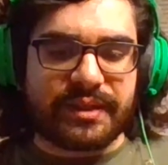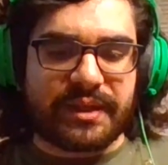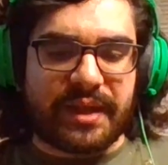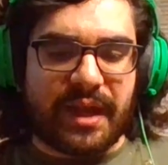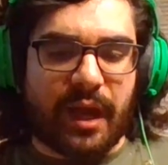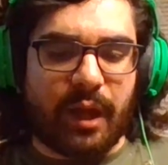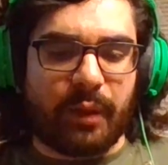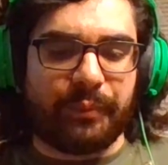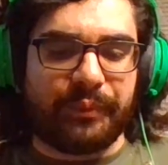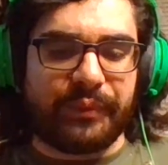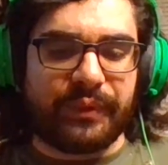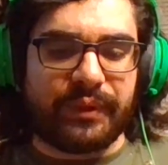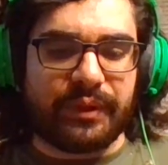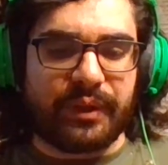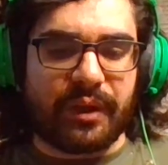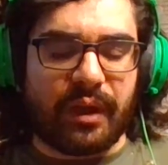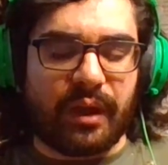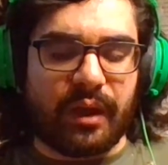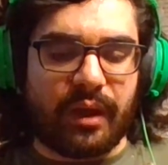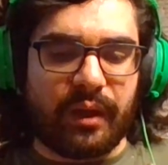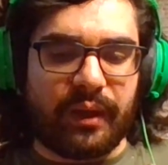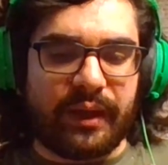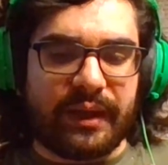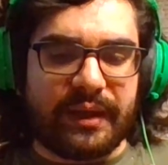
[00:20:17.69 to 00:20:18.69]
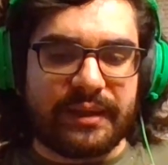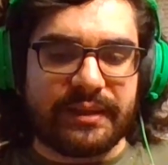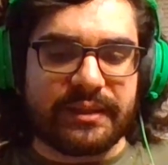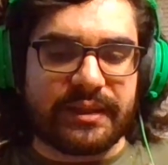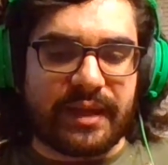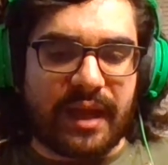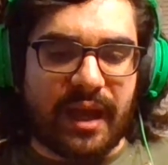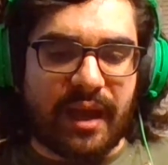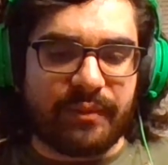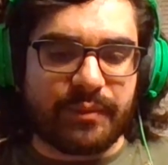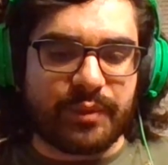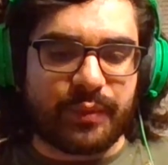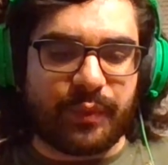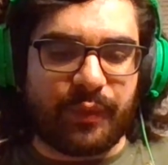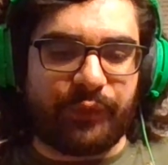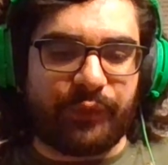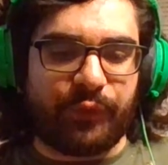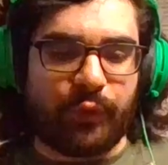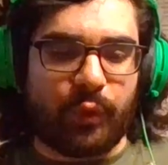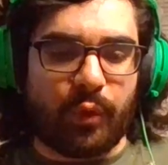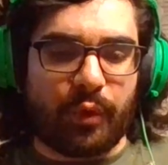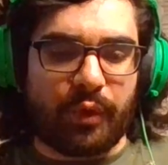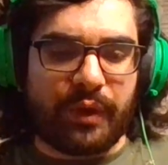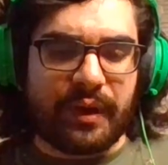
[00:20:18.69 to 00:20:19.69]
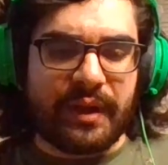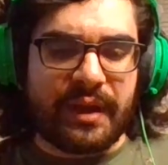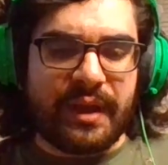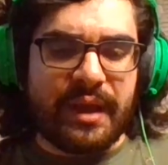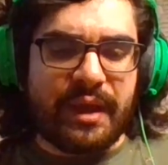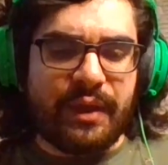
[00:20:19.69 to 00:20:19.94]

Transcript: helped in times before.